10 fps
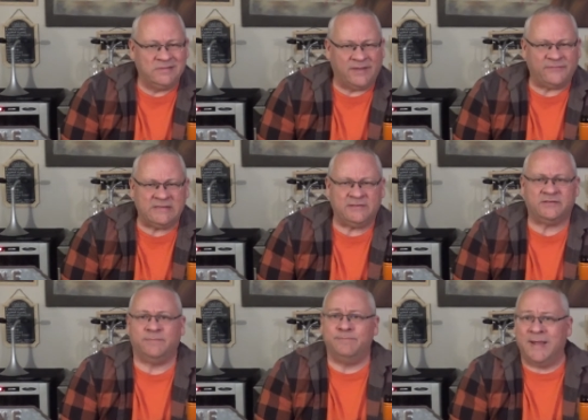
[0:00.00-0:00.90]
definitely still
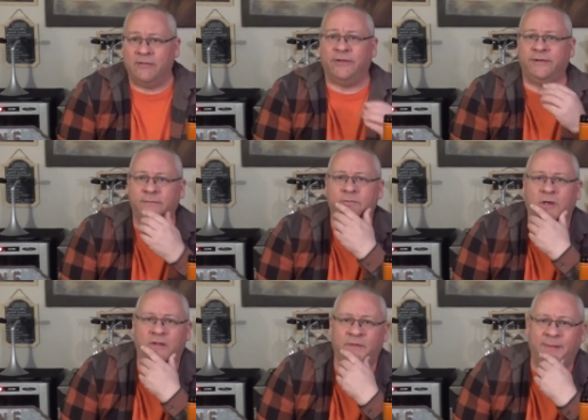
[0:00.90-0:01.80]
some melon
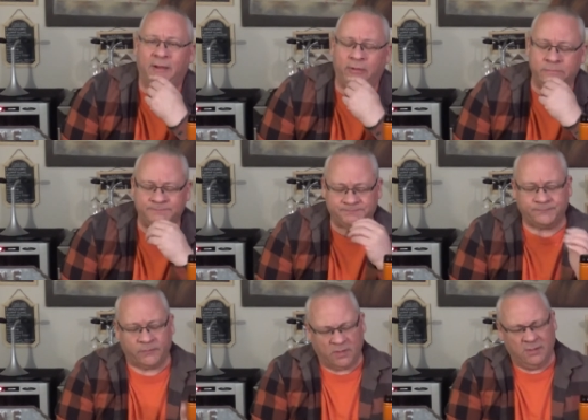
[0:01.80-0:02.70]
on the palate.
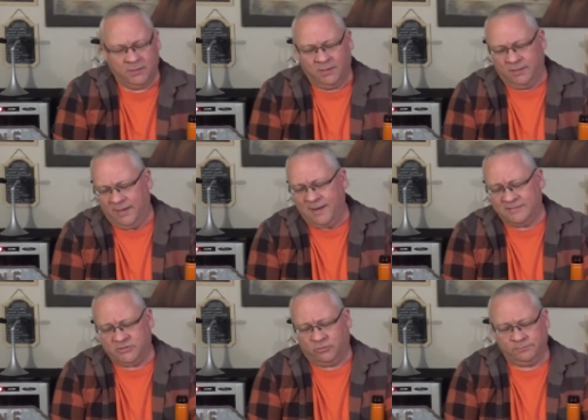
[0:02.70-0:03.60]

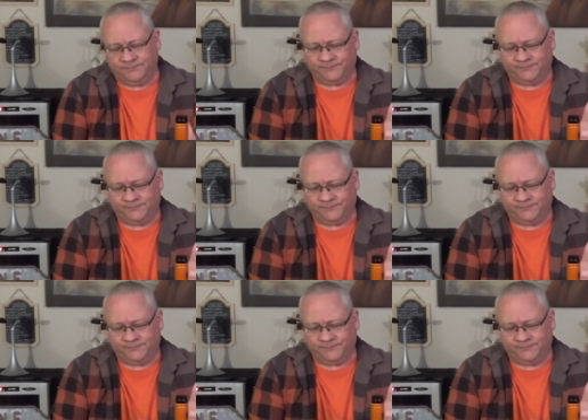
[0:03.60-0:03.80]
Yeah, so